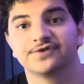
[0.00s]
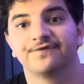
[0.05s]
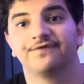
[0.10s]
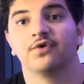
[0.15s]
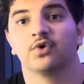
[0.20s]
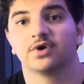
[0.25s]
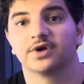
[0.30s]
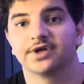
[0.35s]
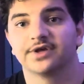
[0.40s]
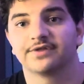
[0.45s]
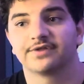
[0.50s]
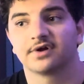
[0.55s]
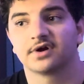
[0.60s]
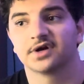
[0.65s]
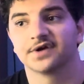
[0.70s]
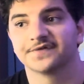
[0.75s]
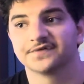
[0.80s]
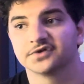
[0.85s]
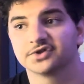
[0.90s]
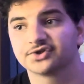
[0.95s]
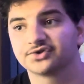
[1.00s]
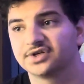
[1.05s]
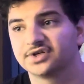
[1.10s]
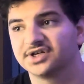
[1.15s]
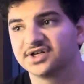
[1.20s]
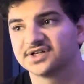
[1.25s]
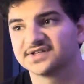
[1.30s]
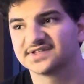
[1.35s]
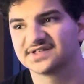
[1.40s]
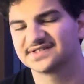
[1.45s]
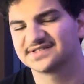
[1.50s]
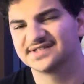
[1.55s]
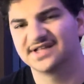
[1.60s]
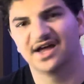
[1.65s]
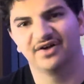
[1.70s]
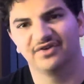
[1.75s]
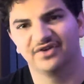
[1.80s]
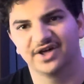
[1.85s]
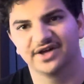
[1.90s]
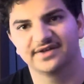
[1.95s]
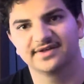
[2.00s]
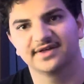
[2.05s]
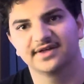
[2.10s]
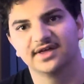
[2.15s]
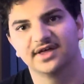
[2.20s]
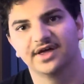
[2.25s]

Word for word: 40th year anniversary because it's now like